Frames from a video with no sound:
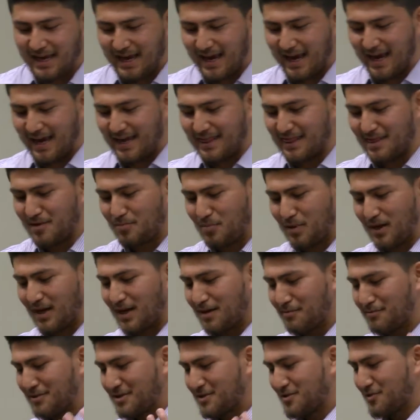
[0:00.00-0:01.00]
and the
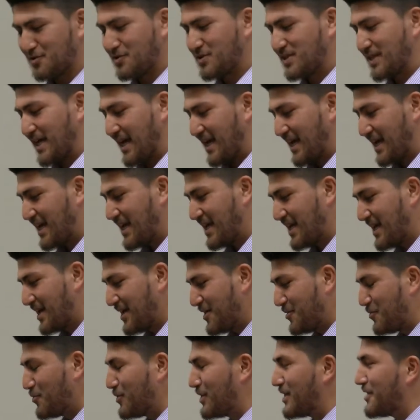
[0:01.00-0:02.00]
Palapa 2 sank
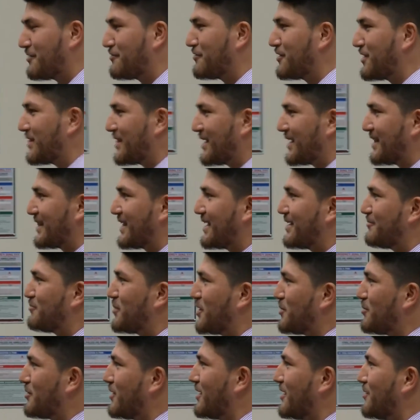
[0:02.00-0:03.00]
with everything that
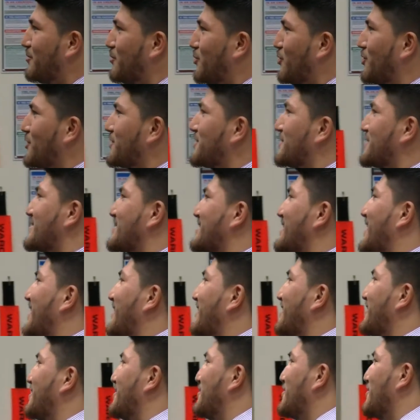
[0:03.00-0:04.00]
people had bought to
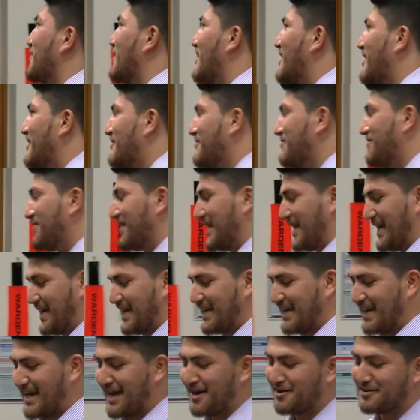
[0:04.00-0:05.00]
start their new life.
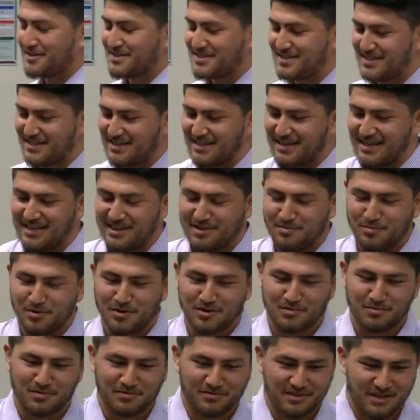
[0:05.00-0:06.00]
And now it's sitting at the
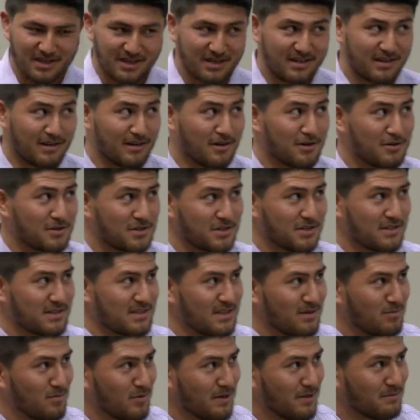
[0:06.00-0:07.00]
bottom of the Indian Ocean
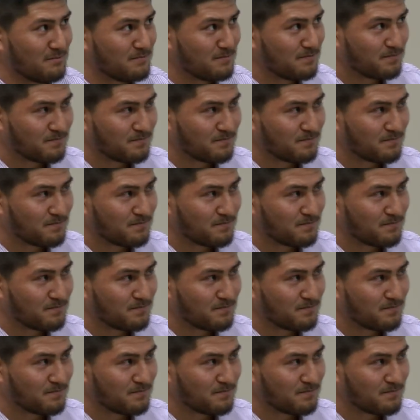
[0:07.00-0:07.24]
somewhere.